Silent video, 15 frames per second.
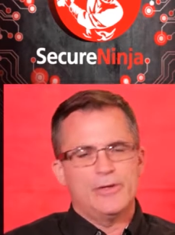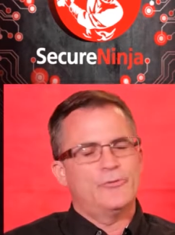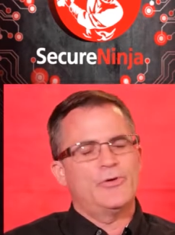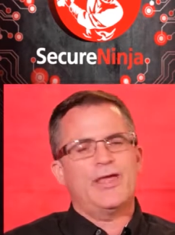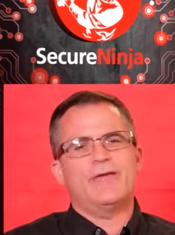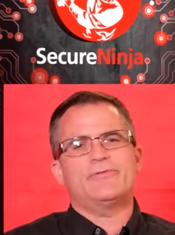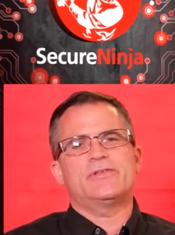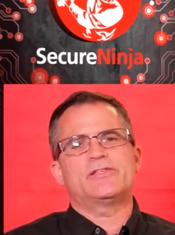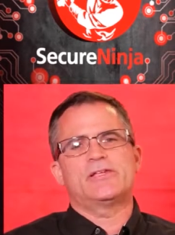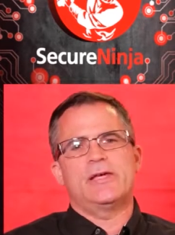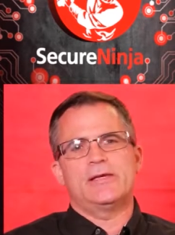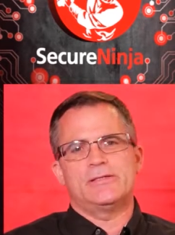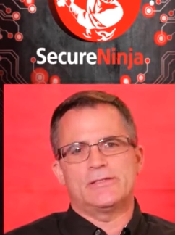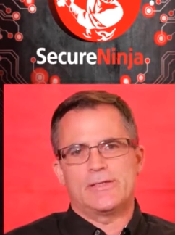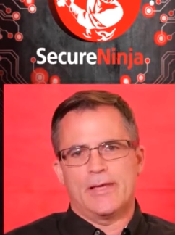We have to
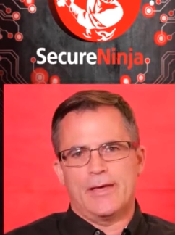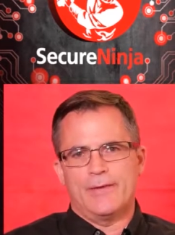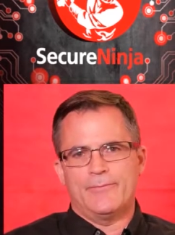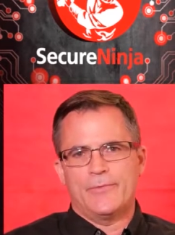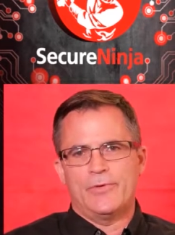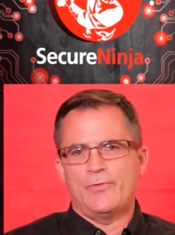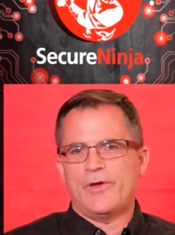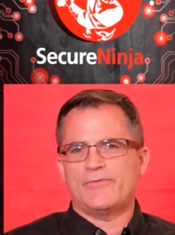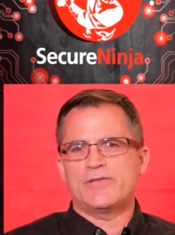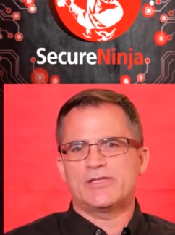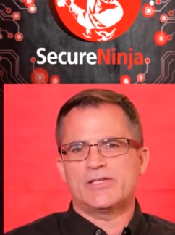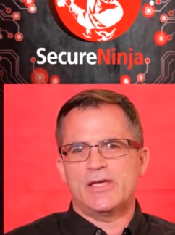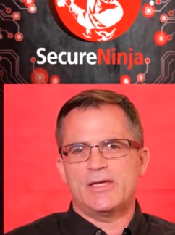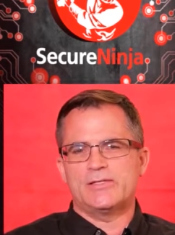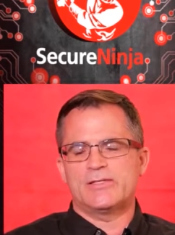change that. We have to
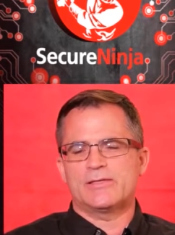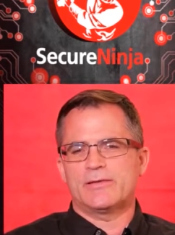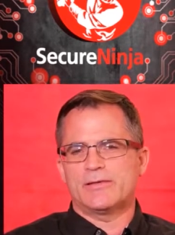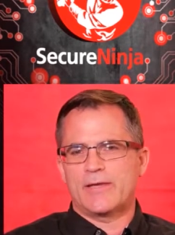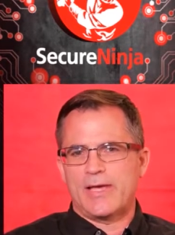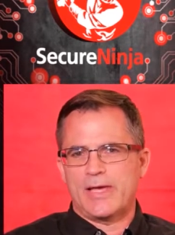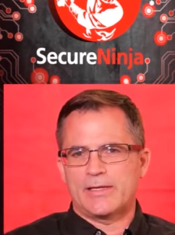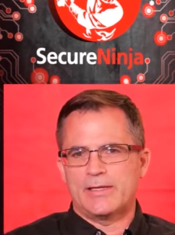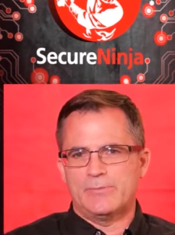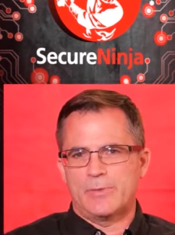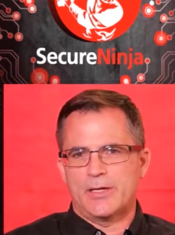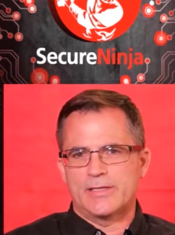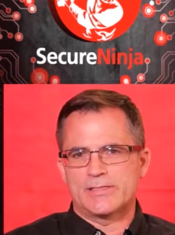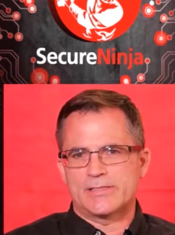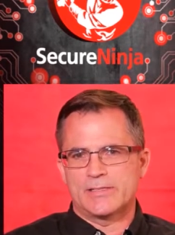change it to the hacking
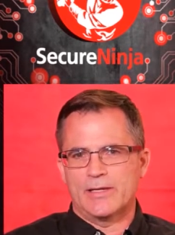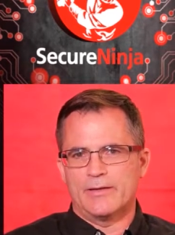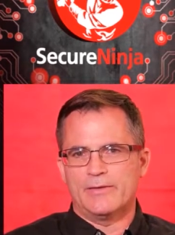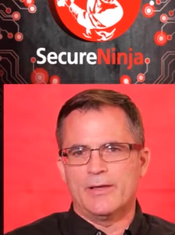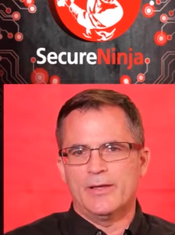mindset.